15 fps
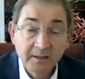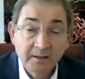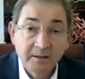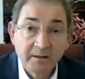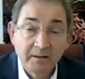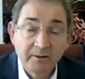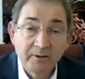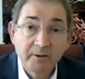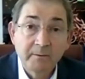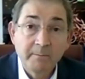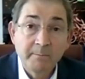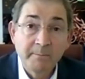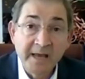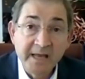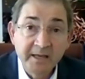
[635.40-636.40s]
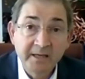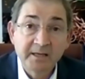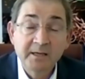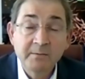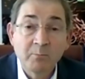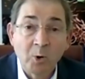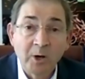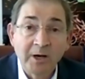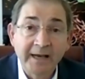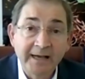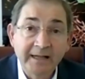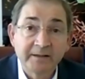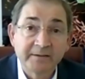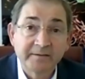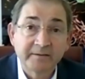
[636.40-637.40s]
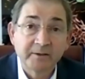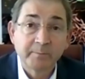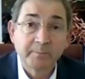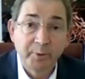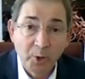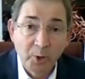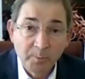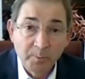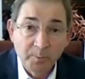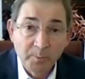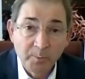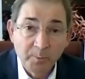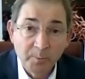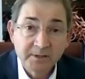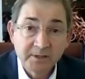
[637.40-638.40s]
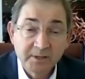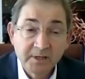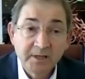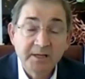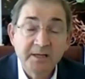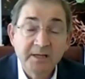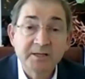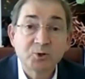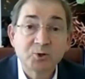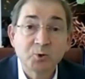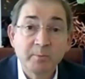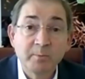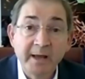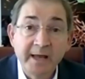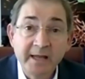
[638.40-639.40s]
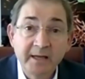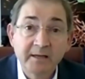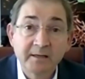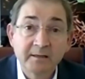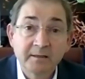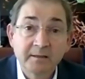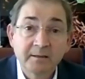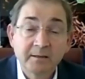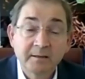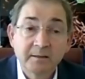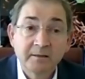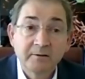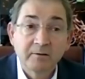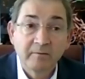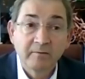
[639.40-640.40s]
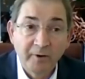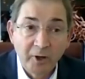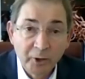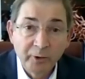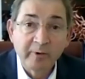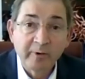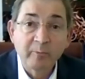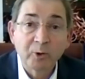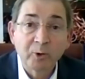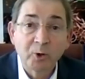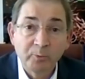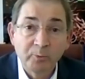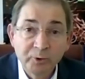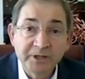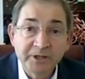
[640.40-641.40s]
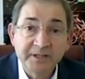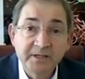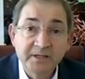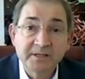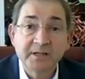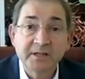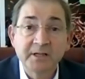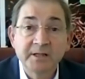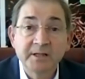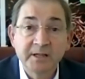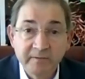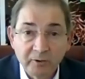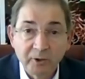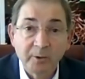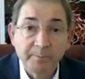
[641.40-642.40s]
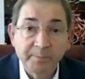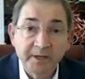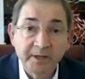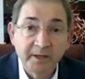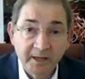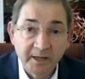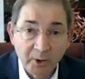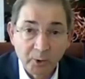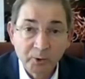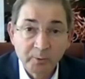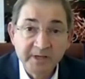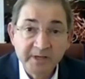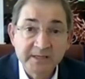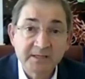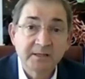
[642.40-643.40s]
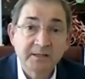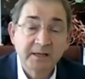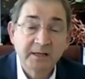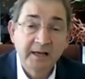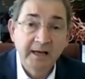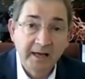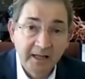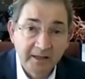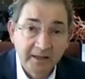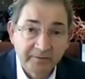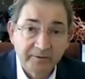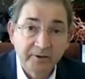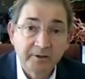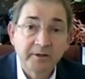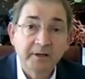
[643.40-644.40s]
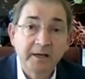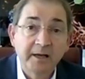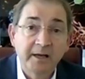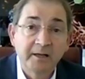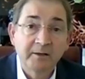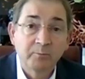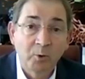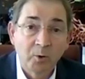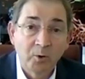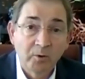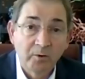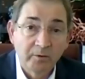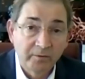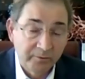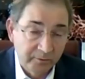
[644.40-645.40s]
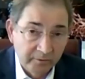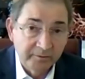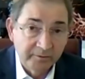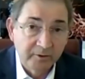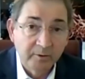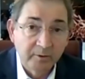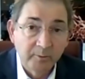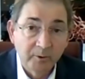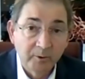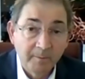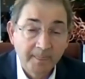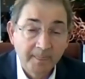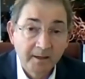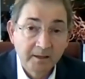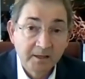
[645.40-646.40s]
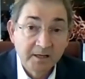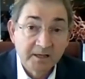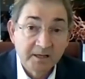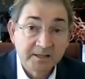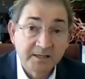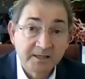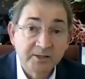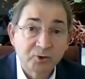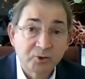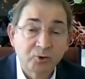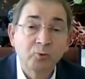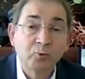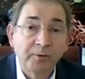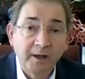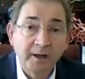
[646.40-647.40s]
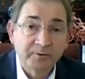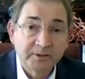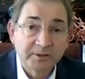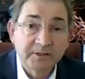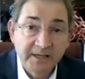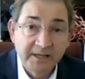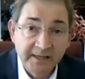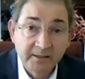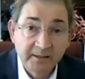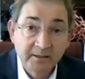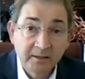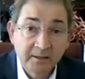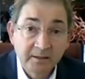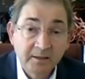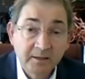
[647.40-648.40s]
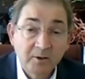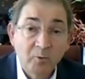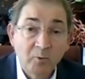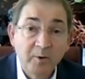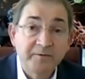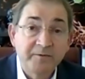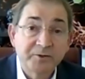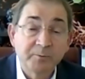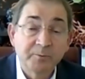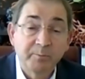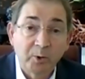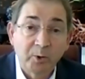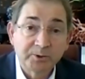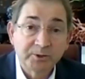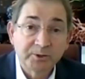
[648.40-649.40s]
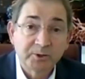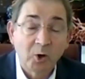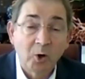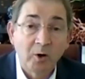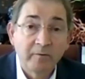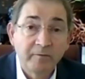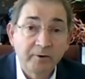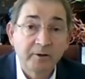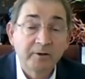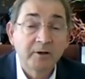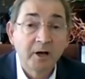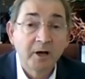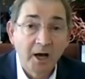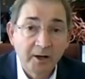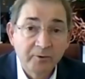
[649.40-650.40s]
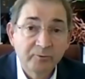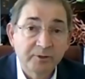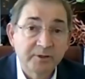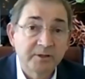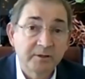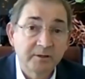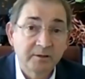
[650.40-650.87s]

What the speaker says: The Making More Health purpose is to make vulnerable communities in developing economies healthier and more sustainable. Since 2010, we've supported over 100